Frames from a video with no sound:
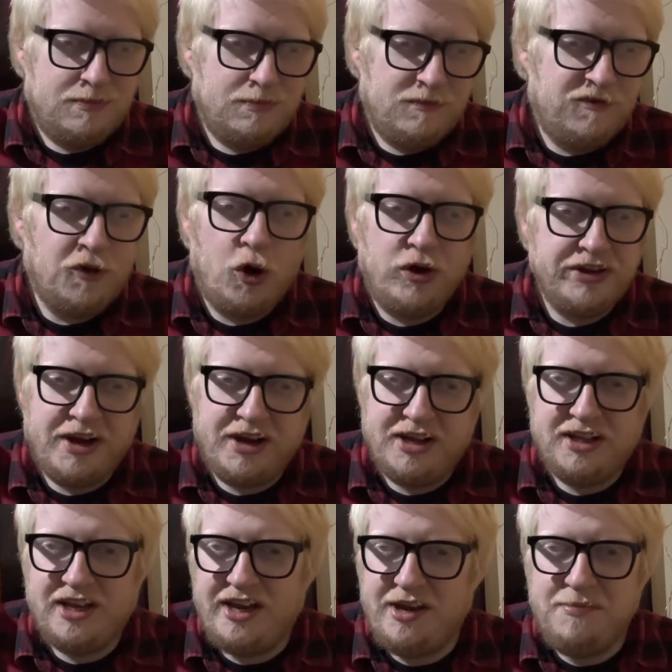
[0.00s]

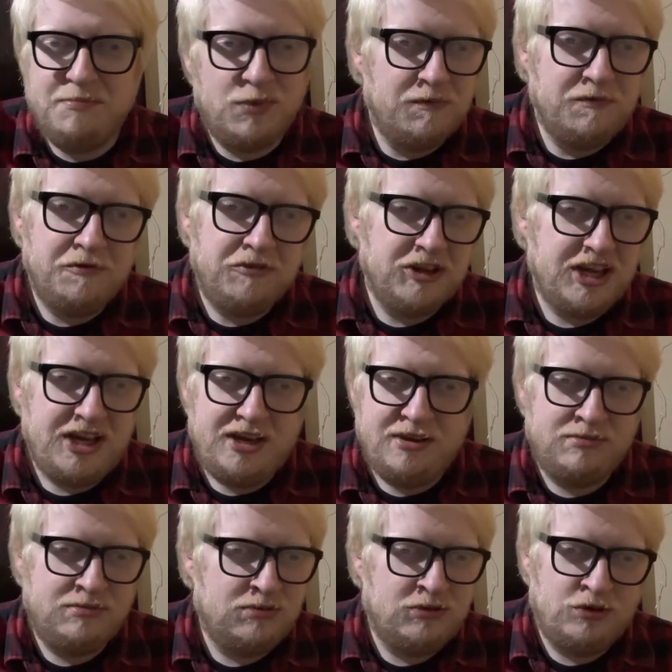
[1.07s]
fortnightly, monthly,
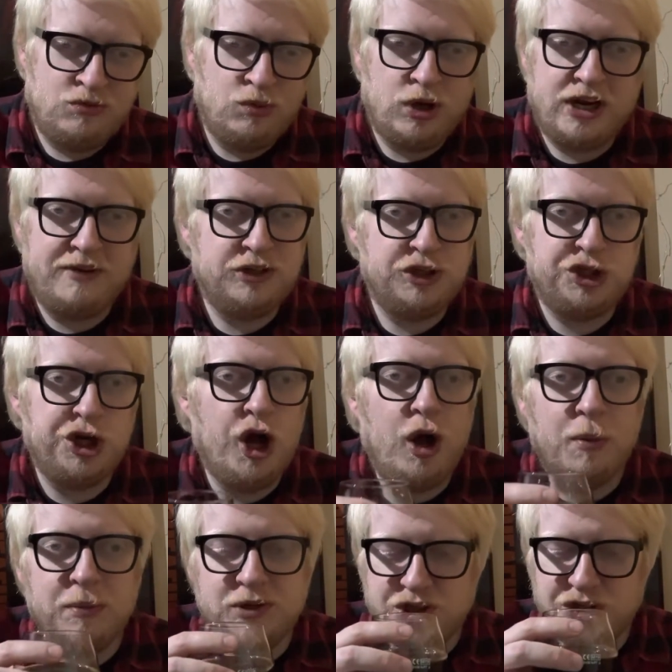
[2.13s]
whatever
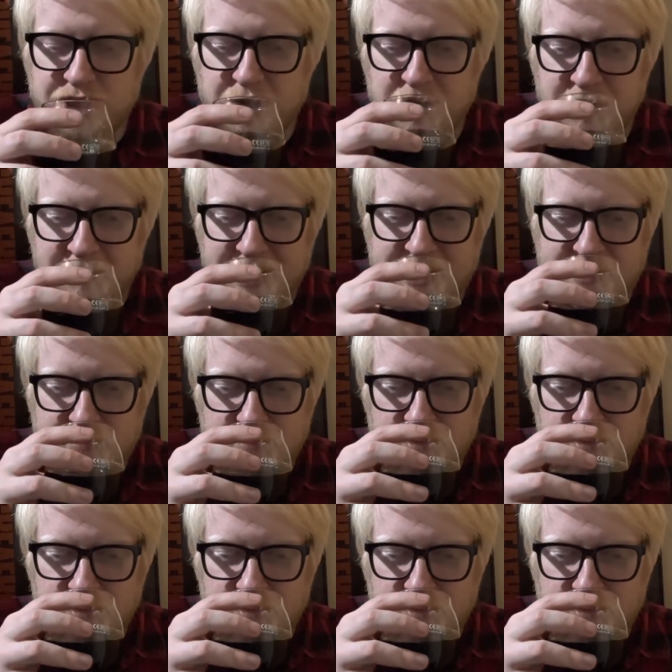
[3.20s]
shop. Do you know what I mean?